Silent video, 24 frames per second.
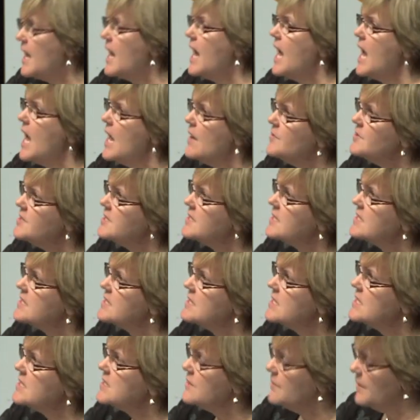have
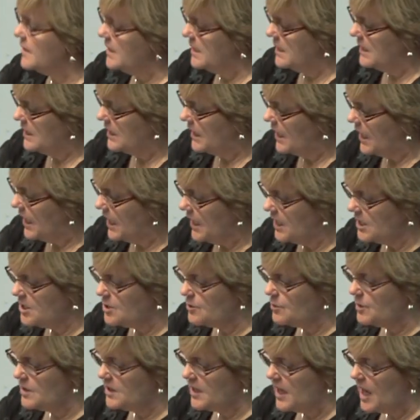successfully
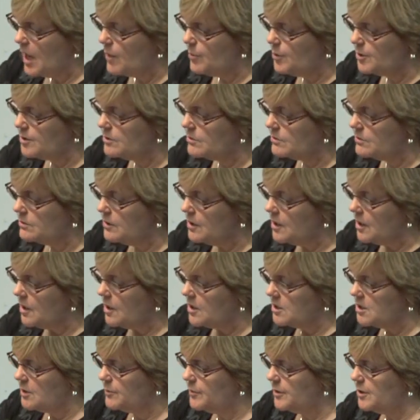engaged with capital
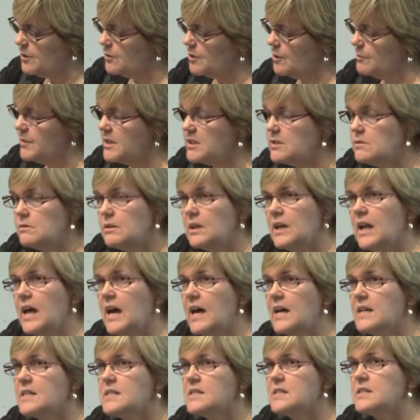to build a middle
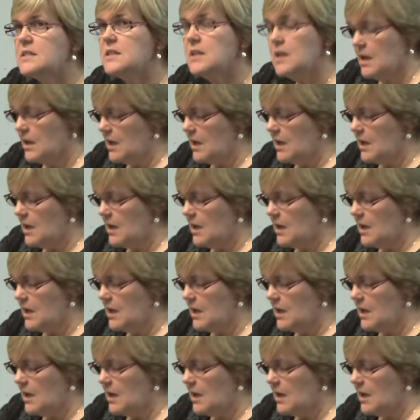class